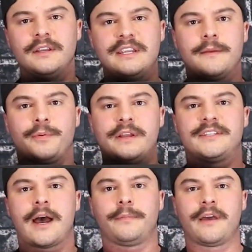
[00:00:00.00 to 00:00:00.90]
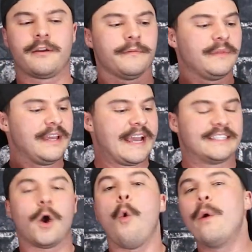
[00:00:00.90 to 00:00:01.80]
neoprene top layer.
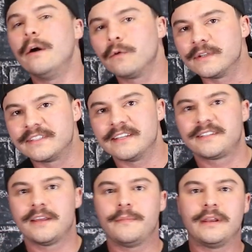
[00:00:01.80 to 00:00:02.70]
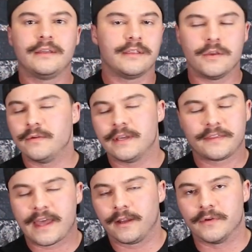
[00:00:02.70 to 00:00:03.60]
It's oil resistant, meaning that you can
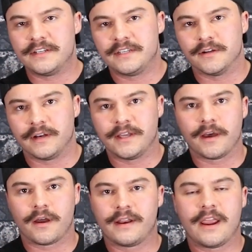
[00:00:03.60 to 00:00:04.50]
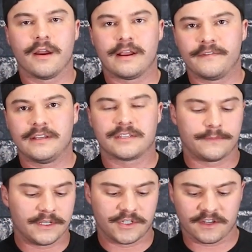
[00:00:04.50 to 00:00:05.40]
get that greasy, dirty gun on here and everything's
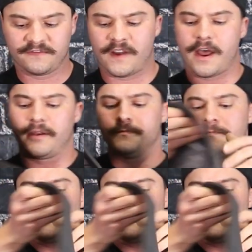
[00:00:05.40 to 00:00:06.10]
gonna be just fine.